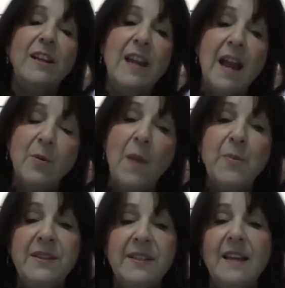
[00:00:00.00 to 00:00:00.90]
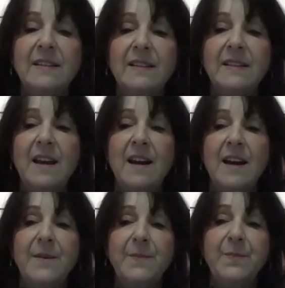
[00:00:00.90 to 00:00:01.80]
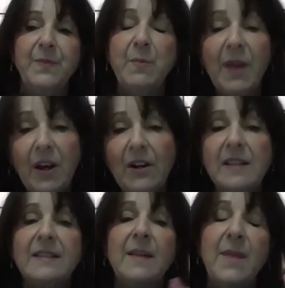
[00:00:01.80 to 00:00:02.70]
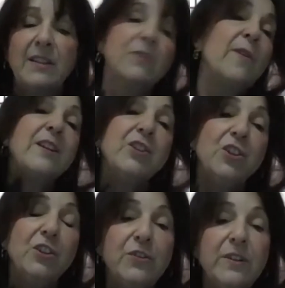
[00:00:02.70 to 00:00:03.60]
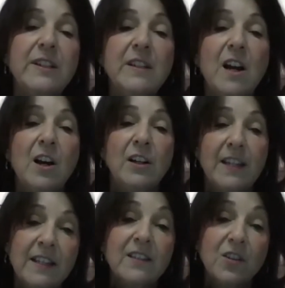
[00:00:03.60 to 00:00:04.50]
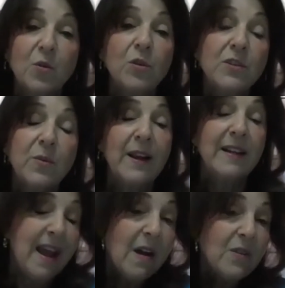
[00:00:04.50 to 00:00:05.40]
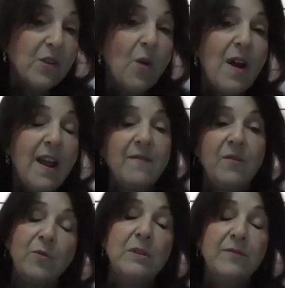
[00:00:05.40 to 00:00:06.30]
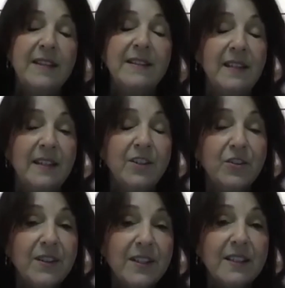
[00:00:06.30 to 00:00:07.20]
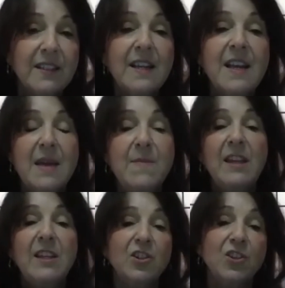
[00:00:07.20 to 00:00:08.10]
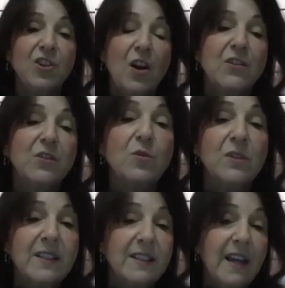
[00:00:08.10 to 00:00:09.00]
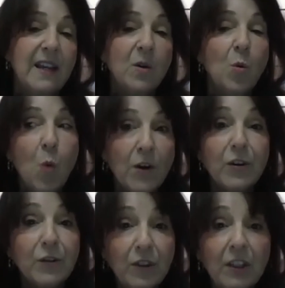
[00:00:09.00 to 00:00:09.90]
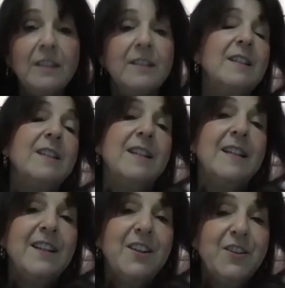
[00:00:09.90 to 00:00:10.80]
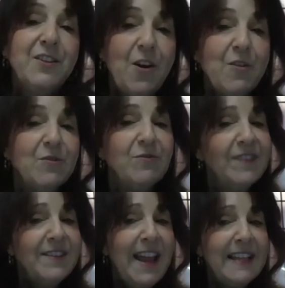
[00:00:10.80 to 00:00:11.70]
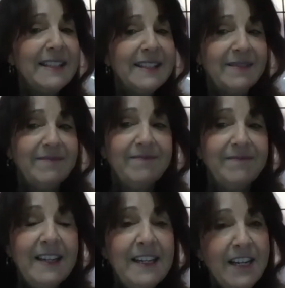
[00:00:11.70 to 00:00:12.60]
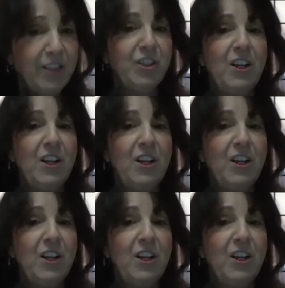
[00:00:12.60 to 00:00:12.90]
I represent the parents. My grandchildren are in the schools right now, so I have a real vested interest in making sure our schools stay wonderful. So that's in a nutshell.